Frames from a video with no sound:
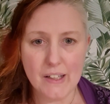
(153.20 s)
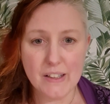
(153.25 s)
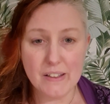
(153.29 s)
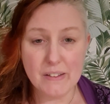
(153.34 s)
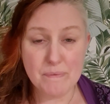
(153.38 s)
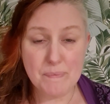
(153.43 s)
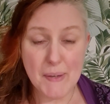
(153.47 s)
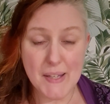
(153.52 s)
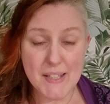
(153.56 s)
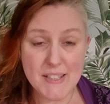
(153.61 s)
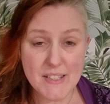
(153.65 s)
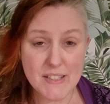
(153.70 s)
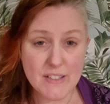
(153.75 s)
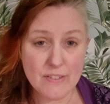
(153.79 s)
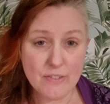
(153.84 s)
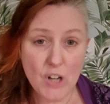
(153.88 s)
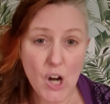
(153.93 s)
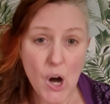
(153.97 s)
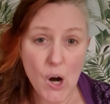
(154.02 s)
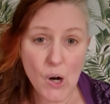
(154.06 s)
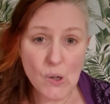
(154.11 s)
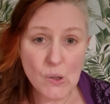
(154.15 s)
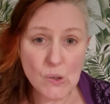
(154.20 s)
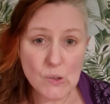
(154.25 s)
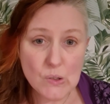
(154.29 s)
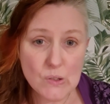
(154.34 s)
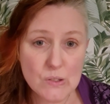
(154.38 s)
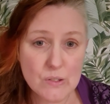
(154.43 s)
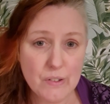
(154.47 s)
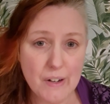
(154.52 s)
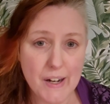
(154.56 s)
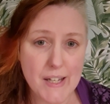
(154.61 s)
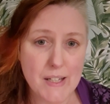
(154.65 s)
pieces of coal,
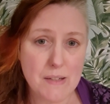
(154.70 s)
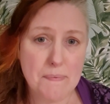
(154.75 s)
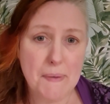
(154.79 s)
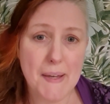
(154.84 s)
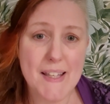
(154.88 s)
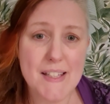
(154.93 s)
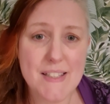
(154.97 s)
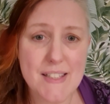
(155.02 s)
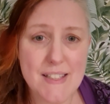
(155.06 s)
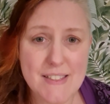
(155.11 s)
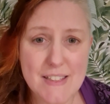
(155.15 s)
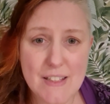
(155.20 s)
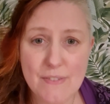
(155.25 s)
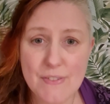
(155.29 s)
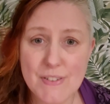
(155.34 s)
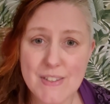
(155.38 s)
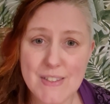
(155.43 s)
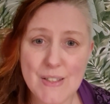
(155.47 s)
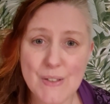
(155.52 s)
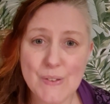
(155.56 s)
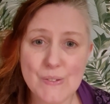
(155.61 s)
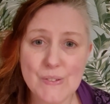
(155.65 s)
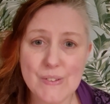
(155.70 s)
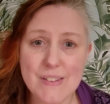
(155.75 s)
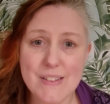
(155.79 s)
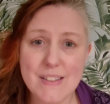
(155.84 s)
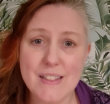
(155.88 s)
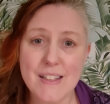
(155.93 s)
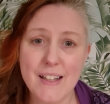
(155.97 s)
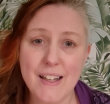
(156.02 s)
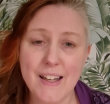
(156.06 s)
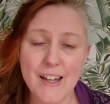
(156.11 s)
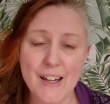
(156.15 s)
great pieces of salt,
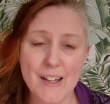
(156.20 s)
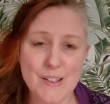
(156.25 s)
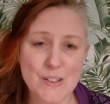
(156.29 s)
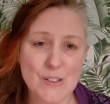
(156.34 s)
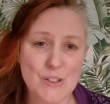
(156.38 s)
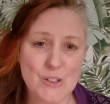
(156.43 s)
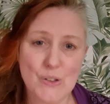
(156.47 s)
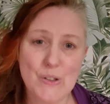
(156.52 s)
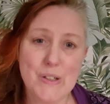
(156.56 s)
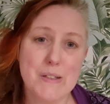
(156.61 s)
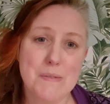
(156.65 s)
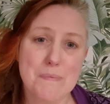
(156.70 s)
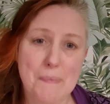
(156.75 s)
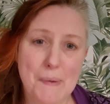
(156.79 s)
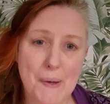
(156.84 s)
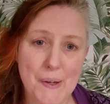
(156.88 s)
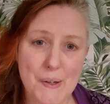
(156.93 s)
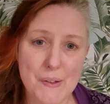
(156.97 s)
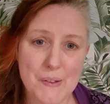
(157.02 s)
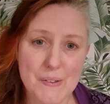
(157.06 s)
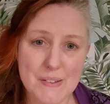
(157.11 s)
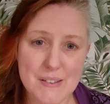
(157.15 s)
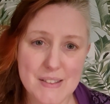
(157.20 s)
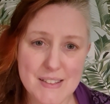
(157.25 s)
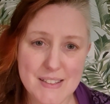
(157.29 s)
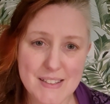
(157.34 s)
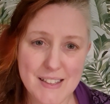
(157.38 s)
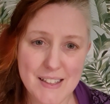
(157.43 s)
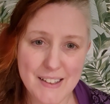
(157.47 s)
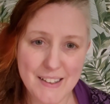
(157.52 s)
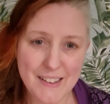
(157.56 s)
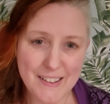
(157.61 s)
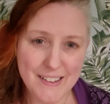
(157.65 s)
joint bones,
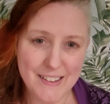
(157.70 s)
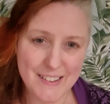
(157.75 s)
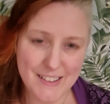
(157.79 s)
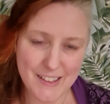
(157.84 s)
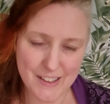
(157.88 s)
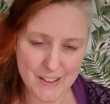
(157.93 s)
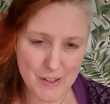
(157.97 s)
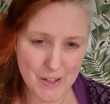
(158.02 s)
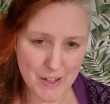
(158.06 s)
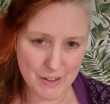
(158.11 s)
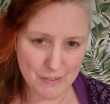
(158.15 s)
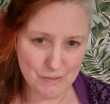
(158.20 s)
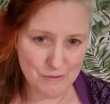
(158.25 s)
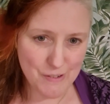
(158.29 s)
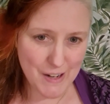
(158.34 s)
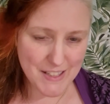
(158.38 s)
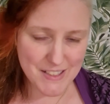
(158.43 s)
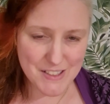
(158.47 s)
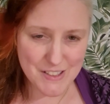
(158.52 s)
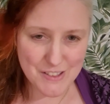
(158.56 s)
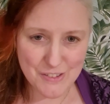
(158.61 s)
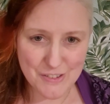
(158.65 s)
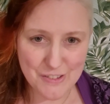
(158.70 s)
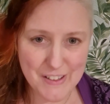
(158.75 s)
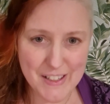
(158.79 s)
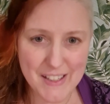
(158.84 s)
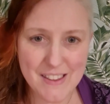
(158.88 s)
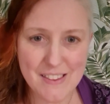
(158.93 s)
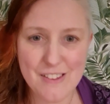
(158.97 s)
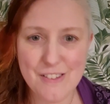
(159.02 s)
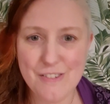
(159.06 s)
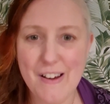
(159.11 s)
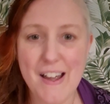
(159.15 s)
red and
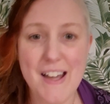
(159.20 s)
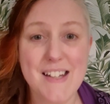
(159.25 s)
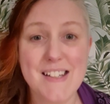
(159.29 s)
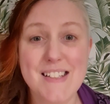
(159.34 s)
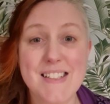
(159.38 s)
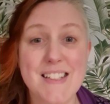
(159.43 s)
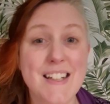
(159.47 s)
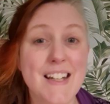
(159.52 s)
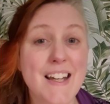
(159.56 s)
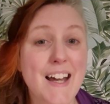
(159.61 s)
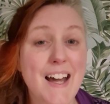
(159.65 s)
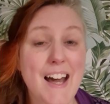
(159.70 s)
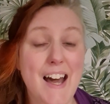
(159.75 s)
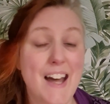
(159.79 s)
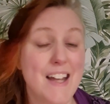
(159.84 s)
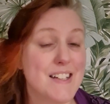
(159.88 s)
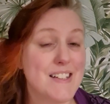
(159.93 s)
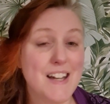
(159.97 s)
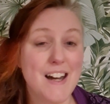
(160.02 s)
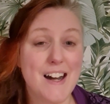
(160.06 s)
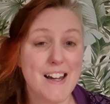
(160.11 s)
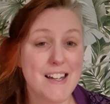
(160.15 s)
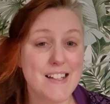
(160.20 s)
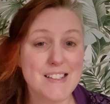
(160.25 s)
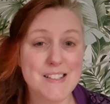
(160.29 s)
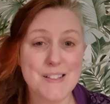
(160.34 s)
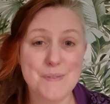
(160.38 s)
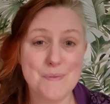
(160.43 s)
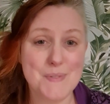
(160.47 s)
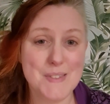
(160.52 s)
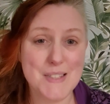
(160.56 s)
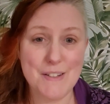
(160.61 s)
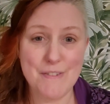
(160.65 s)
green thread, and
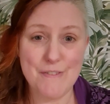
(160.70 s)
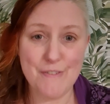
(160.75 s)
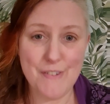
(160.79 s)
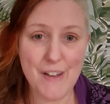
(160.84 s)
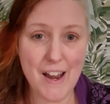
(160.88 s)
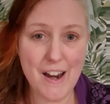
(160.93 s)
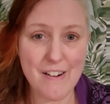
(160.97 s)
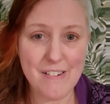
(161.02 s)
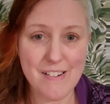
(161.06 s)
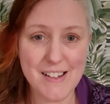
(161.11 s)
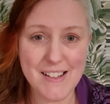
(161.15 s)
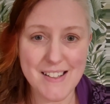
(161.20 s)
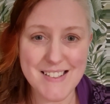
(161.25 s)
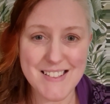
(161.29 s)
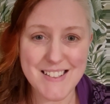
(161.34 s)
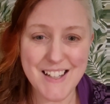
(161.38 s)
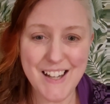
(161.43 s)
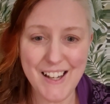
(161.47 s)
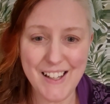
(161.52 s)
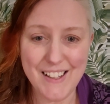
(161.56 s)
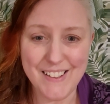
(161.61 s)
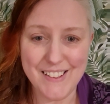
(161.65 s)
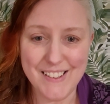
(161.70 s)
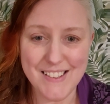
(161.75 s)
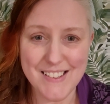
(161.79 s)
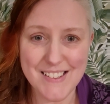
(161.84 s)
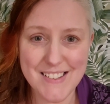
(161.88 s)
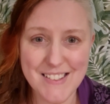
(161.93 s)
items of various colours.